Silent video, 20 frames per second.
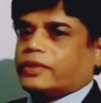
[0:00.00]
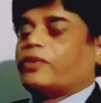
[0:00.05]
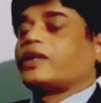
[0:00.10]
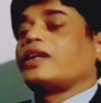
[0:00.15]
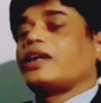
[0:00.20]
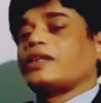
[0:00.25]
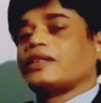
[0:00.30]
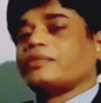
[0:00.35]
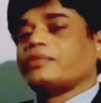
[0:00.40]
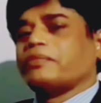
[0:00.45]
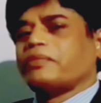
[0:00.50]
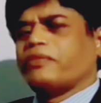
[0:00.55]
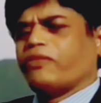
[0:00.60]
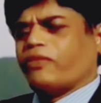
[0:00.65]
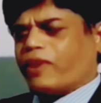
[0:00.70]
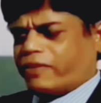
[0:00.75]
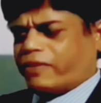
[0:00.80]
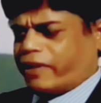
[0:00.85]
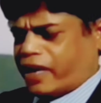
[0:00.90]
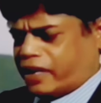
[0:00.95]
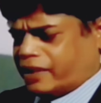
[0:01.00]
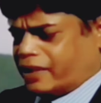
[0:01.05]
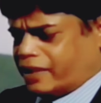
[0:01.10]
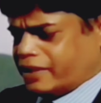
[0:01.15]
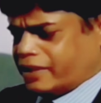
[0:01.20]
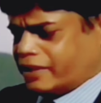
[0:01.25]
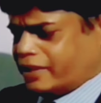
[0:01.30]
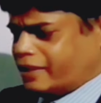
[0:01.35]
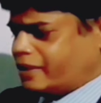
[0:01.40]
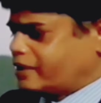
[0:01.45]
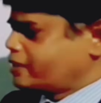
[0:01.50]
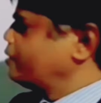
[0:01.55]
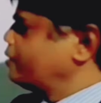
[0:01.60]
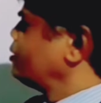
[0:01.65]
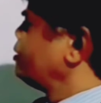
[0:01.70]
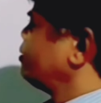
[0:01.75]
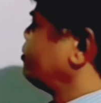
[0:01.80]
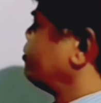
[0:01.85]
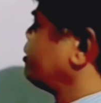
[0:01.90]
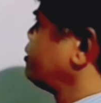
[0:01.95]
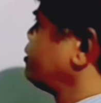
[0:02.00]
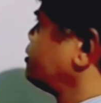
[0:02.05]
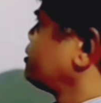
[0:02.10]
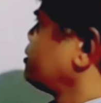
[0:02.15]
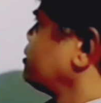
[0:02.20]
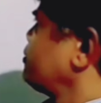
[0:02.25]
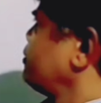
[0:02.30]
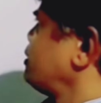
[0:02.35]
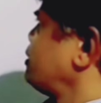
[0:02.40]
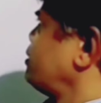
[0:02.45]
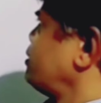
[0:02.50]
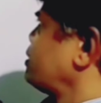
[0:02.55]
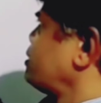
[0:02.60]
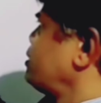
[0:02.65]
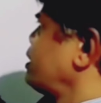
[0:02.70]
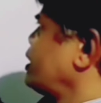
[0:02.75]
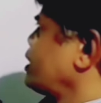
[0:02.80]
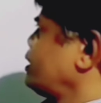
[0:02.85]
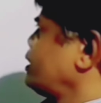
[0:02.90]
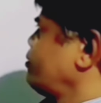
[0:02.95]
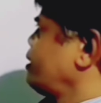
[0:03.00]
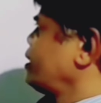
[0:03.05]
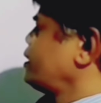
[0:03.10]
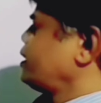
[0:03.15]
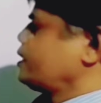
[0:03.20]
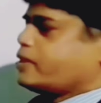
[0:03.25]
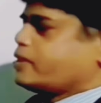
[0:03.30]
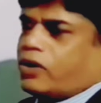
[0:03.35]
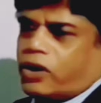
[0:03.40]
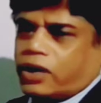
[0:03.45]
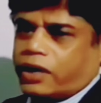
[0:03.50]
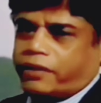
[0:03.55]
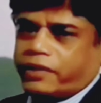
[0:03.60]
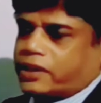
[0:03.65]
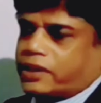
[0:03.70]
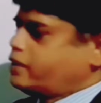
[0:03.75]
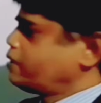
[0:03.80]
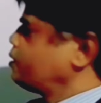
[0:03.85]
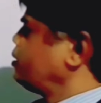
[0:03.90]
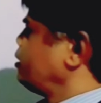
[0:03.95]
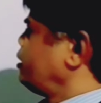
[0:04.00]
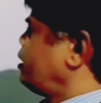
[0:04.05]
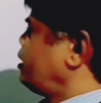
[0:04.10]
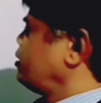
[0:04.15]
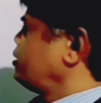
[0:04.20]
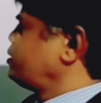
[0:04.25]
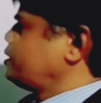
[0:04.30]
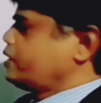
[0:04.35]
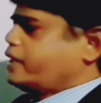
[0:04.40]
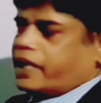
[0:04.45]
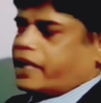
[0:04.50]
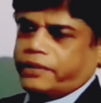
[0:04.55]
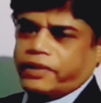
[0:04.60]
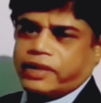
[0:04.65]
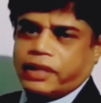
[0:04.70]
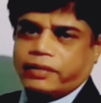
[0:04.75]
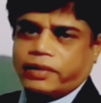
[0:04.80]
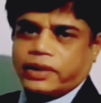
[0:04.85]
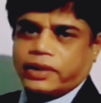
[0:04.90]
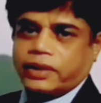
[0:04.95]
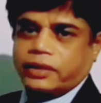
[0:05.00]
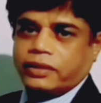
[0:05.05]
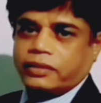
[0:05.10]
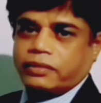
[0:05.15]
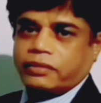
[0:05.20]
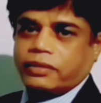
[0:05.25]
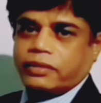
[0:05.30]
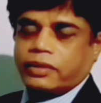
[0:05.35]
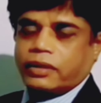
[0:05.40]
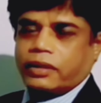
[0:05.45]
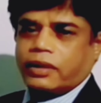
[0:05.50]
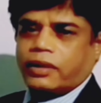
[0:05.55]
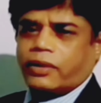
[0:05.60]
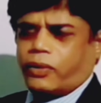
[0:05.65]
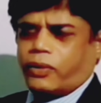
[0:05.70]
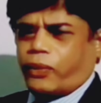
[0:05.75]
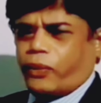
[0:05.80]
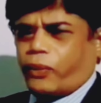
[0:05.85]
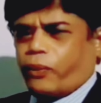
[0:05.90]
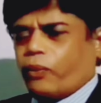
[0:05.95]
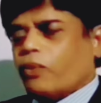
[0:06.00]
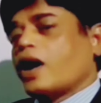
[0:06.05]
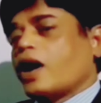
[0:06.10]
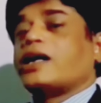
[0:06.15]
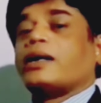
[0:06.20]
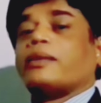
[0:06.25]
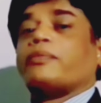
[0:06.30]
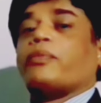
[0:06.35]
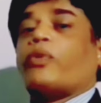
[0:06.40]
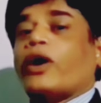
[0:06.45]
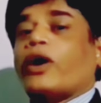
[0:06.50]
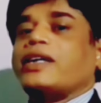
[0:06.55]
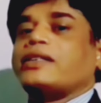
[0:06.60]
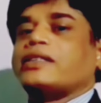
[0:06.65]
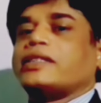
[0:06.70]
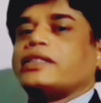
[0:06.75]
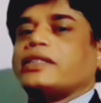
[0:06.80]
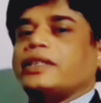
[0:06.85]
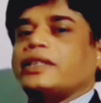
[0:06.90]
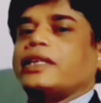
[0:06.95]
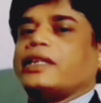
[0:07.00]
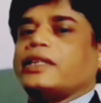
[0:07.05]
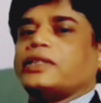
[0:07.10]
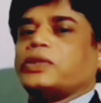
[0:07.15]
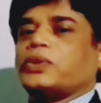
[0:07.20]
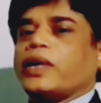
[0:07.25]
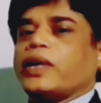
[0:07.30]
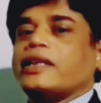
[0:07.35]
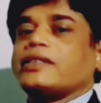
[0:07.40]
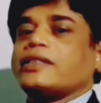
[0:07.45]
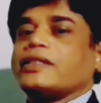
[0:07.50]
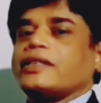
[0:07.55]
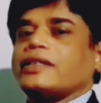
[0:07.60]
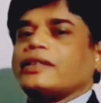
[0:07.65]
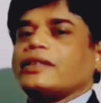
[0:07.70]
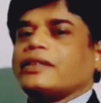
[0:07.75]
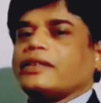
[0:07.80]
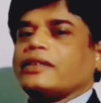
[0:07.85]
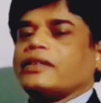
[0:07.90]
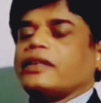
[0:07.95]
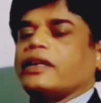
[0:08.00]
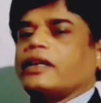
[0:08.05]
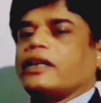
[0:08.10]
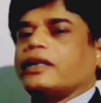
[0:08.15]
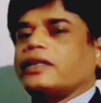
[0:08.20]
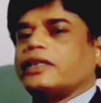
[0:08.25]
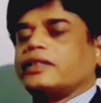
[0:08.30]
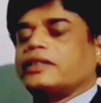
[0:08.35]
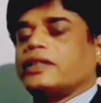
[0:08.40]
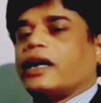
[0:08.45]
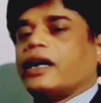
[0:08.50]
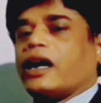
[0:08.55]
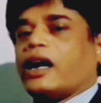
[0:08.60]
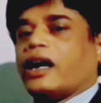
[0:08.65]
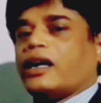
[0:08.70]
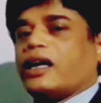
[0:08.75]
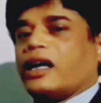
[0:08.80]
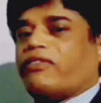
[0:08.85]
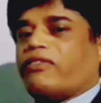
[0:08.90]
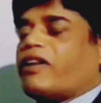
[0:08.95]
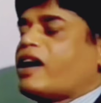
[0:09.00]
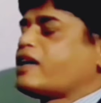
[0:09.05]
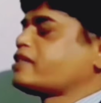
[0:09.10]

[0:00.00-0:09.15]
What factor is here? What is this reactive dye is not efficient and this reactive is efficient? What point here is to consider is the color